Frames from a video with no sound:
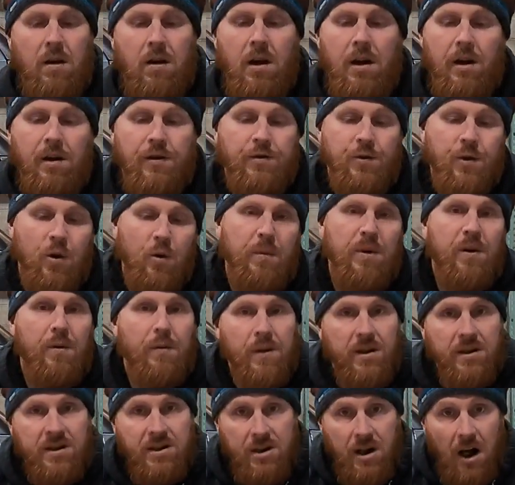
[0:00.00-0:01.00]
Got a drill bit
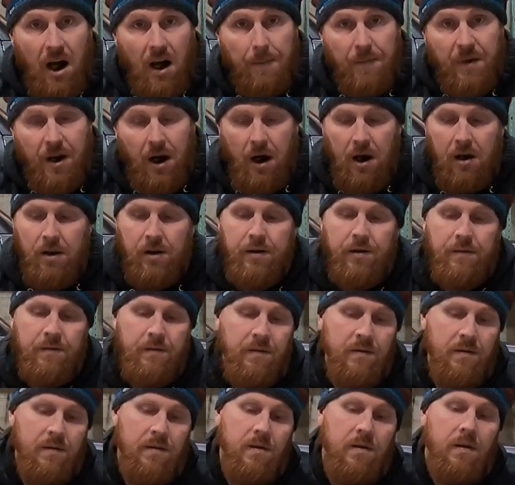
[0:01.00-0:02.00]
with a stop collar,
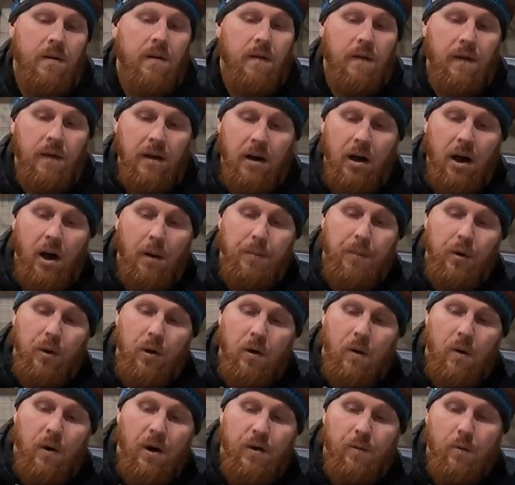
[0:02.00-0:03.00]
the
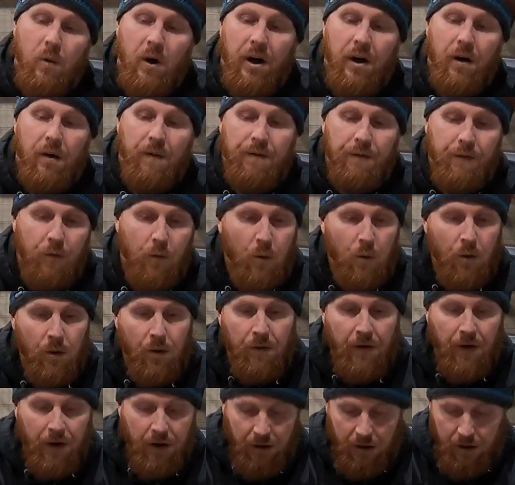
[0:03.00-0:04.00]
upper hardware
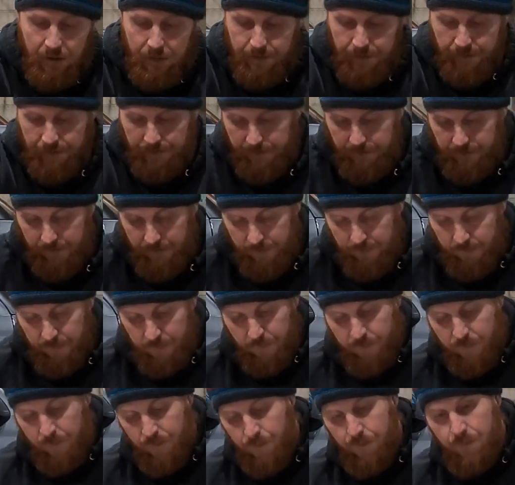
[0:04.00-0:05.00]
for the
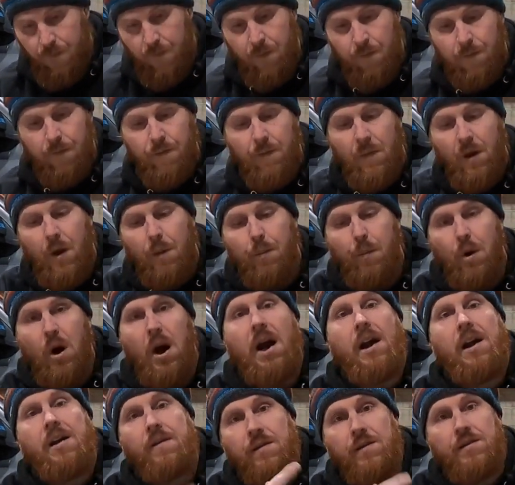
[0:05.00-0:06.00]

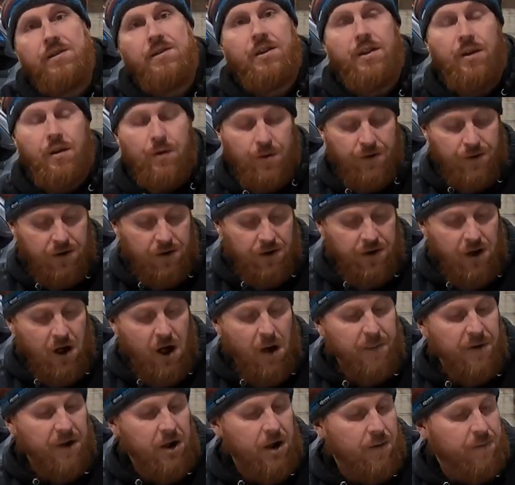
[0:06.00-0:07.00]
bracket that secures the
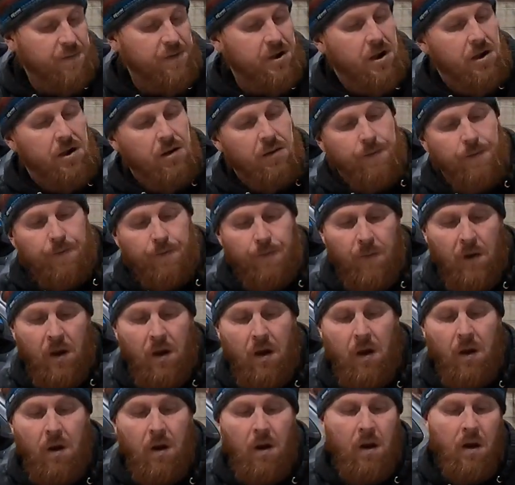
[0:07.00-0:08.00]
top of the uptake,
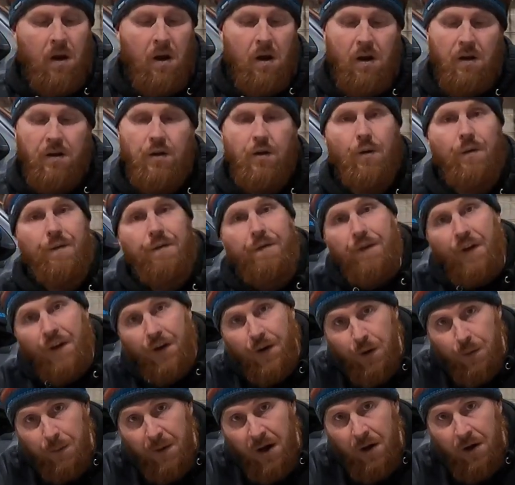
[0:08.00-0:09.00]
your
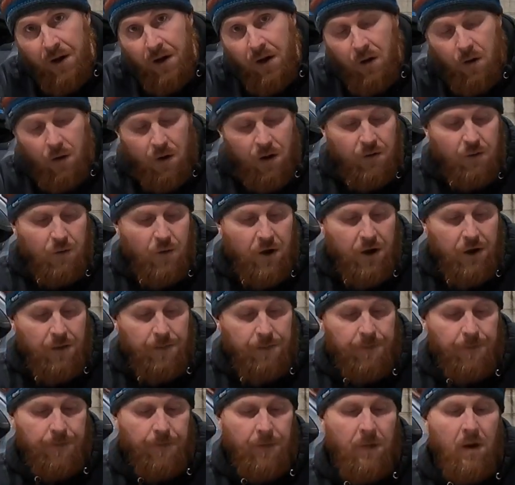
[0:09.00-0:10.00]
fender mounting hardware,
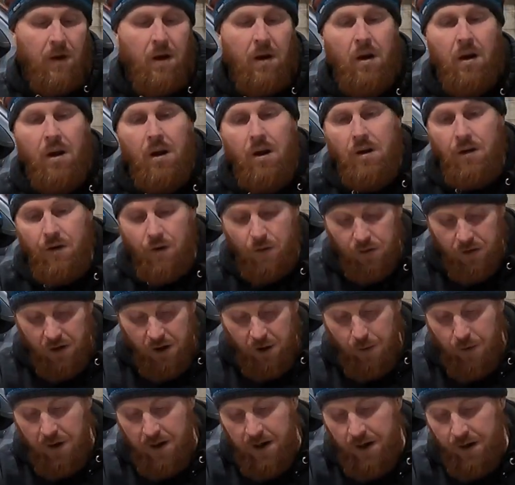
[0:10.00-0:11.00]
your
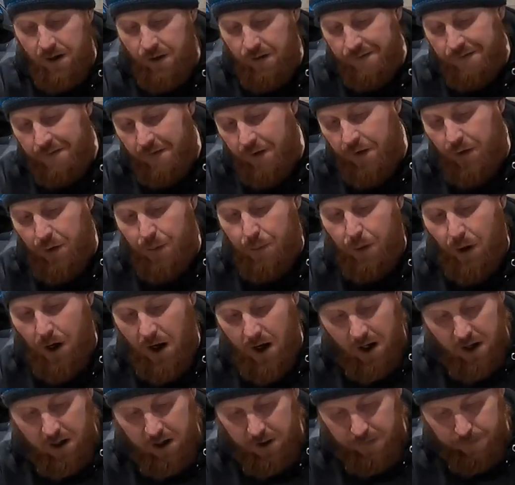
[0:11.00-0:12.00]
lower inner fender
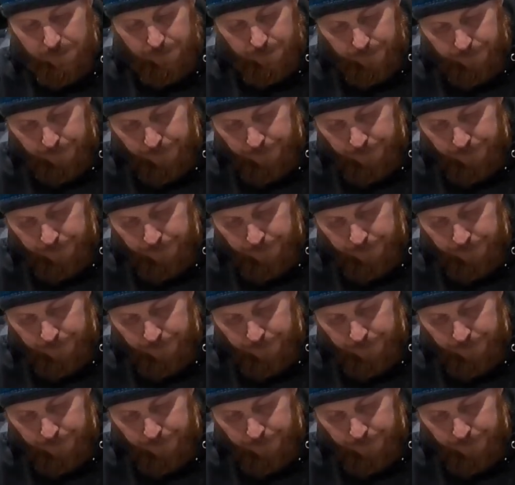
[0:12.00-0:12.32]
bracket